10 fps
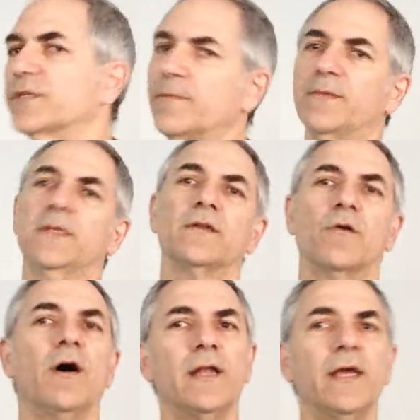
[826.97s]
Sometimes getting
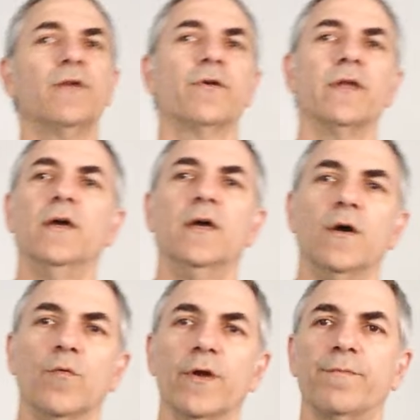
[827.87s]
quite angry
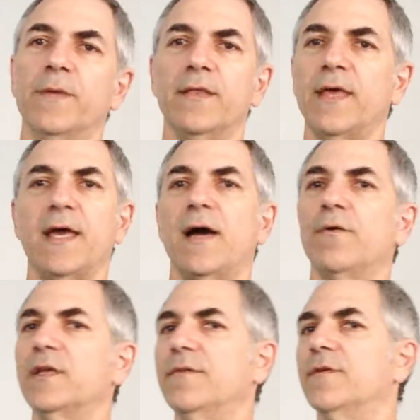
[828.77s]
with me that I
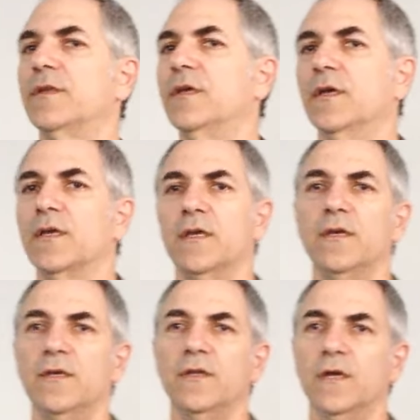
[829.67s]
would even
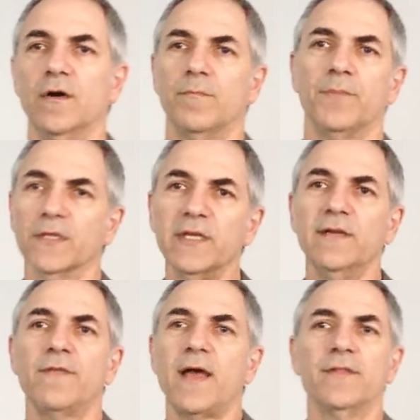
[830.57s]

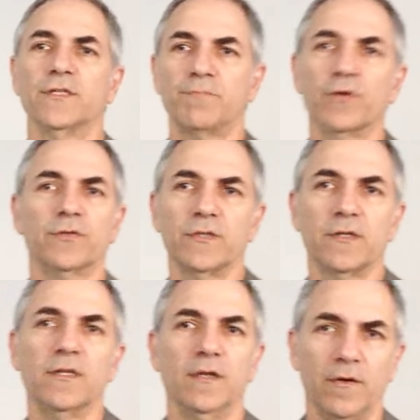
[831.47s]
believe that this
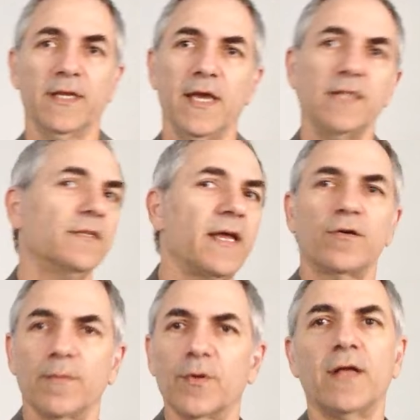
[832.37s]
person engaged in that
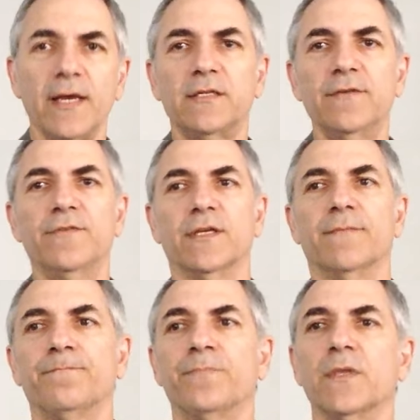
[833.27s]
criminal activity,
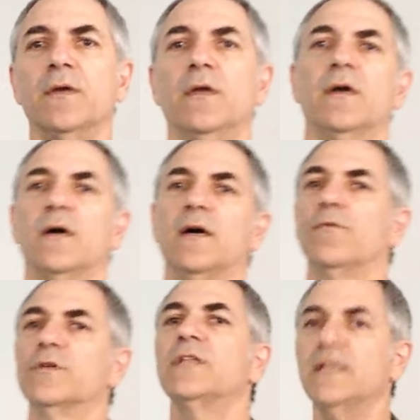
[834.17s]

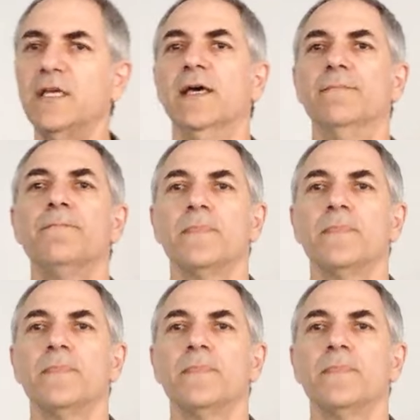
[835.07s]
which they did.